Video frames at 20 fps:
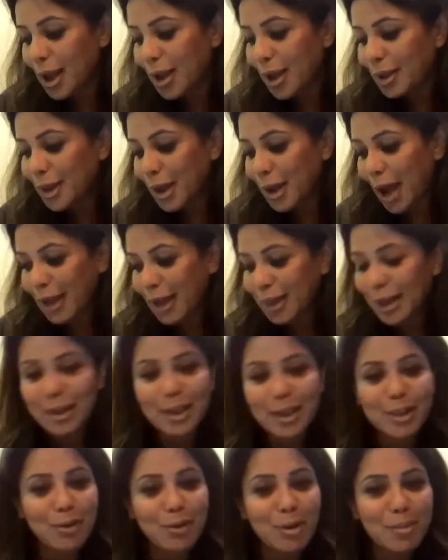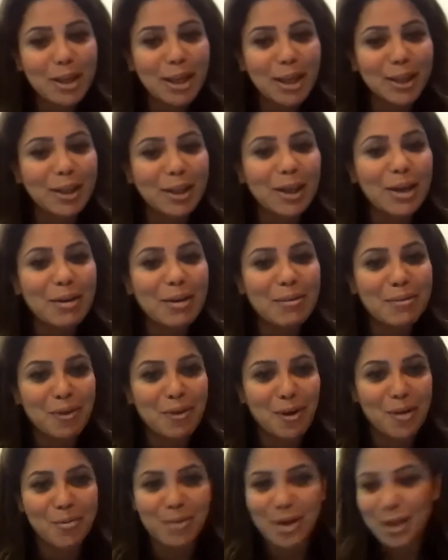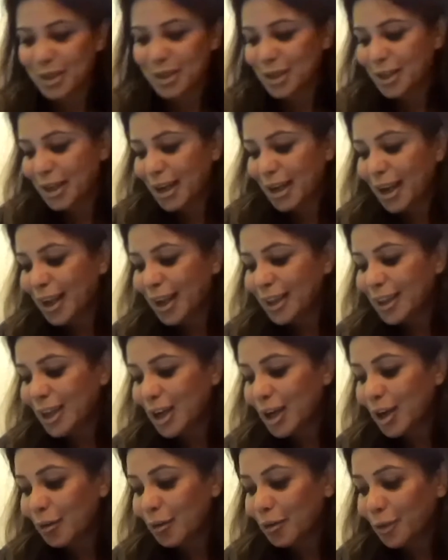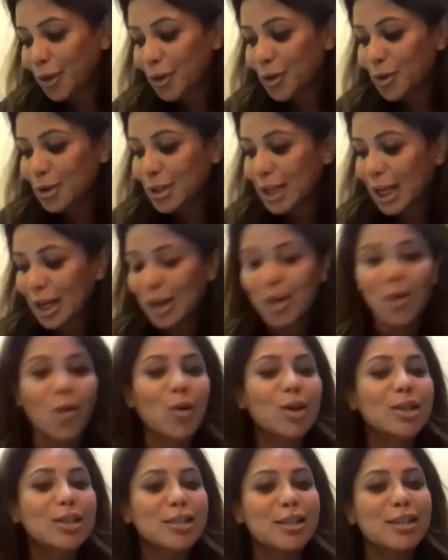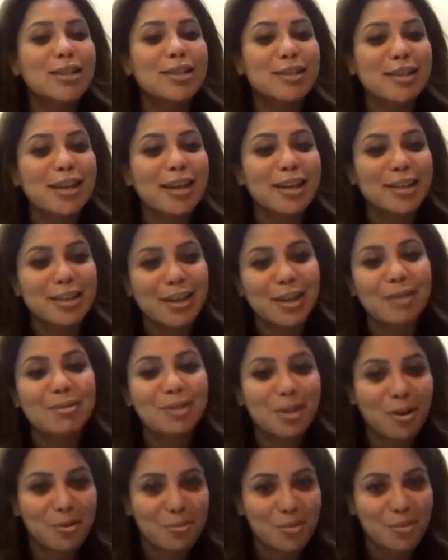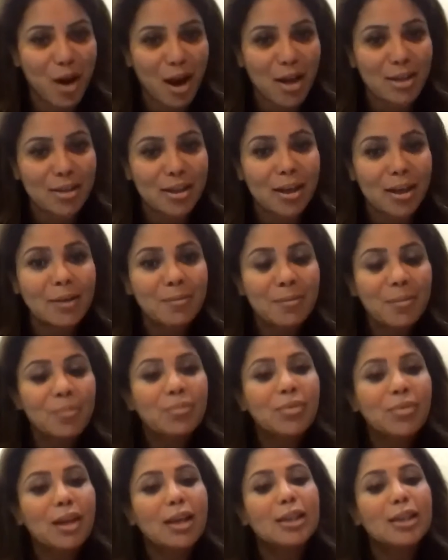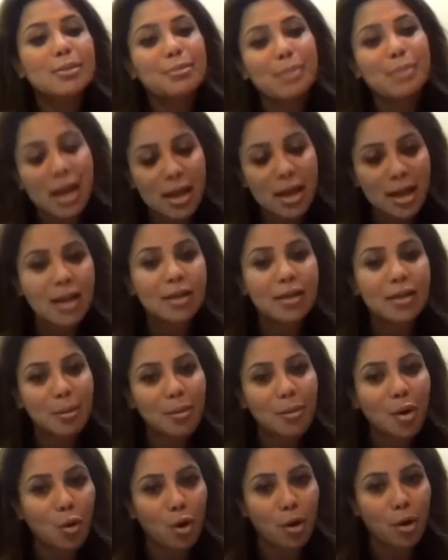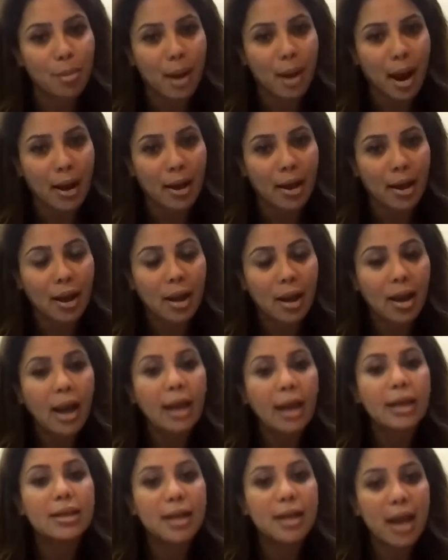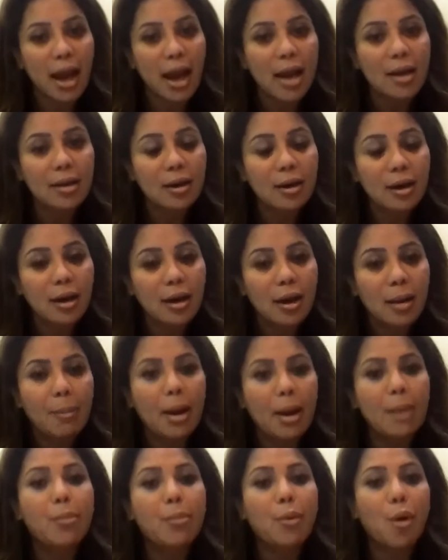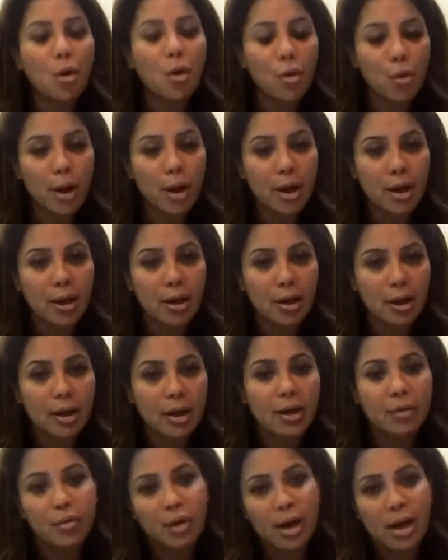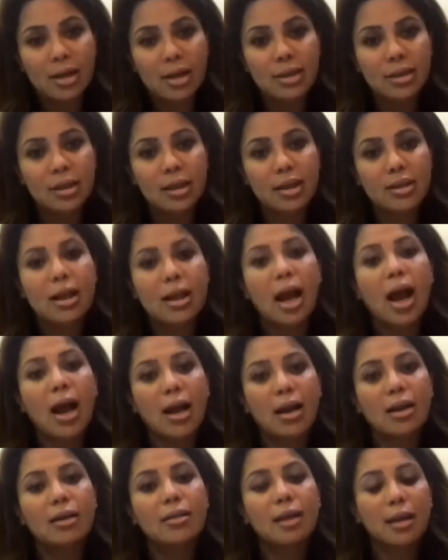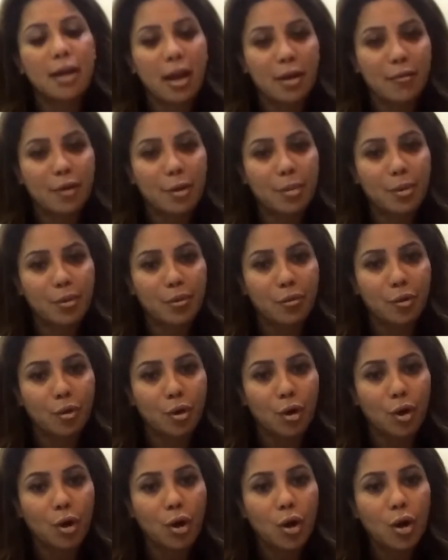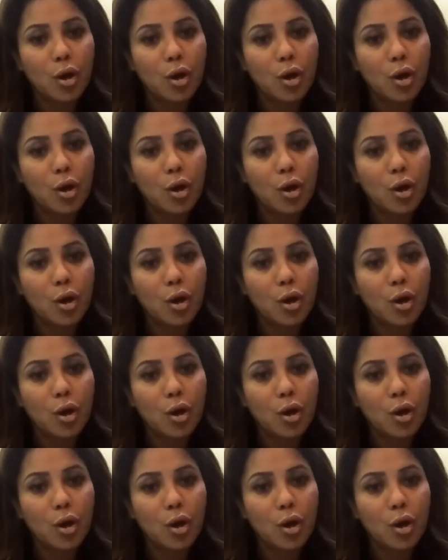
I think this will be the theme for me today, the confusing noises in terms of pricing is making them hold back. And yet my borrowing rate is higher than ever before.